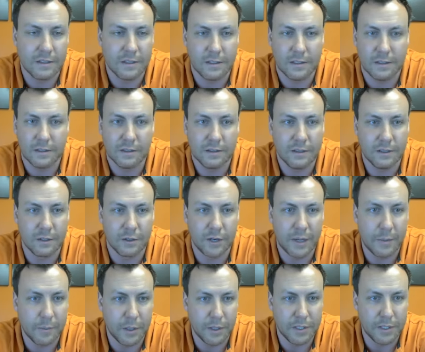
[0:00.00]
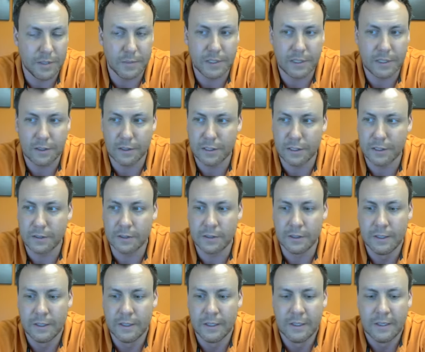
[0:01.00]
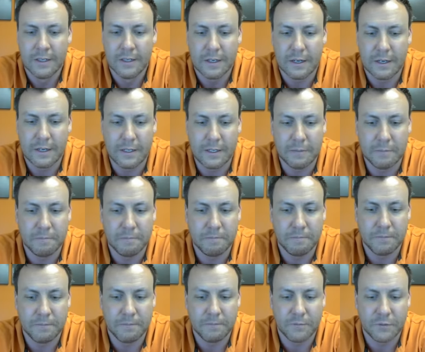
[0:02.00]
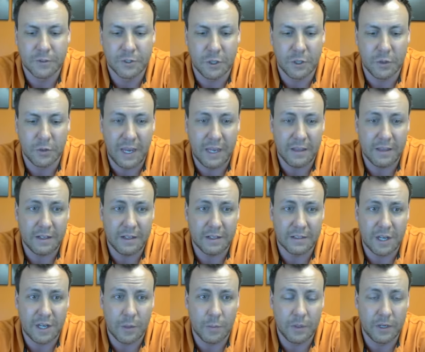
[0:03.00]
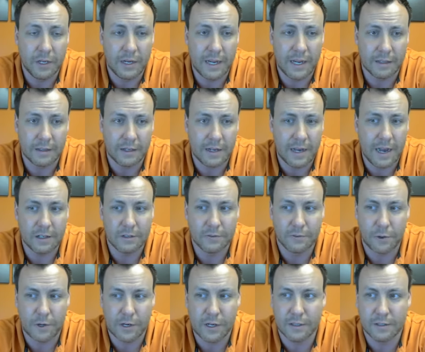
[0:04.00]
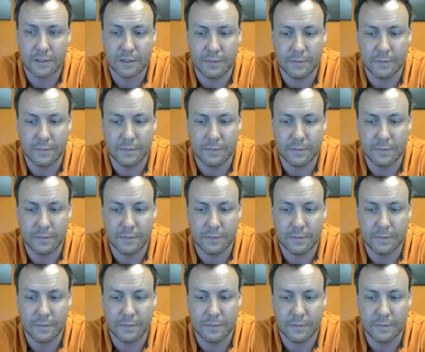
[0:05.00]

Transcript: to great bungee material. Um, so yeah, they just helped connect the dots for us.